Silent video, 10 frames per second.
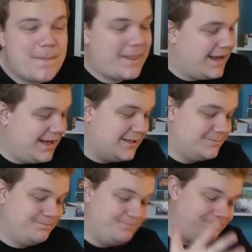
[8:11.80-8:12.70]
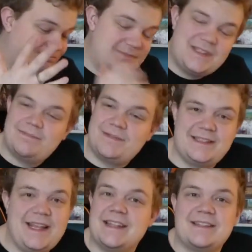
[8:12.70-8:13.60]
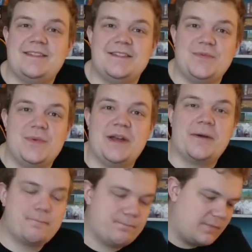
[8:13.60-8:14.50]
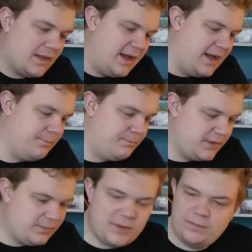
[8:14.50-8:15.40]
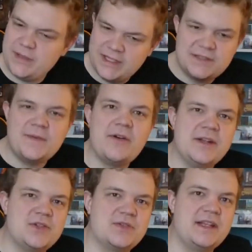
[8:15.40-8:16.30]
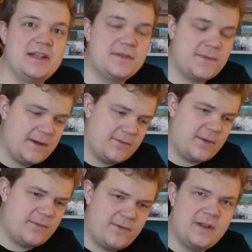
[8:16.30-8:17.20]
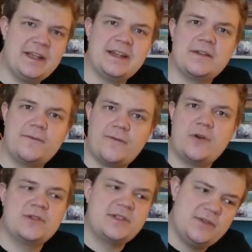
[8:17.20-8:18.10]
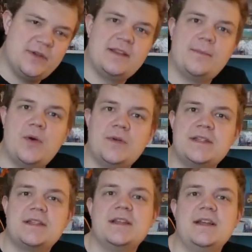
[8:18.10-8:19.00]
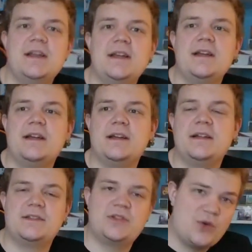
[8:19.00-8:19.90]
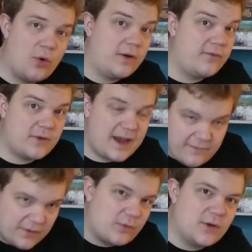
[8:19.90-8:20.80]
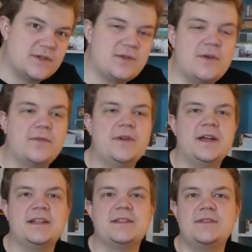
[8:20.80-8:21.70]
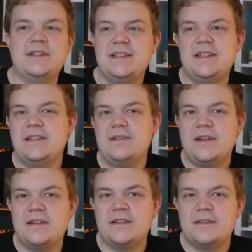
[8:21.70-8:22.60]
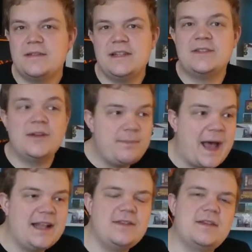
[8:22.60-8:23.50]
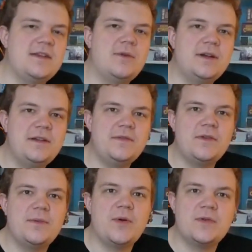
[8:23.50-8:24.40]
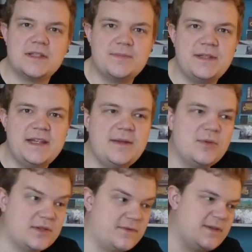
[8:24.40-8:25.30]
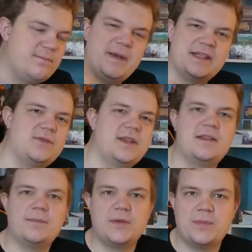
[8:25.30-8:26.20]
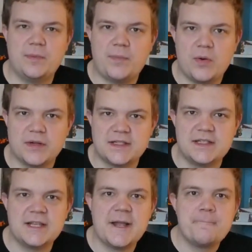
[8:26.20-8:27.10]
That's just weird. But it's very interesting. This thing about filling it first and you get the bonus, and scoring for every crossed off. So it's not bad to take one, even though the bonus has been taken. But it's obviously best to get the bonuses.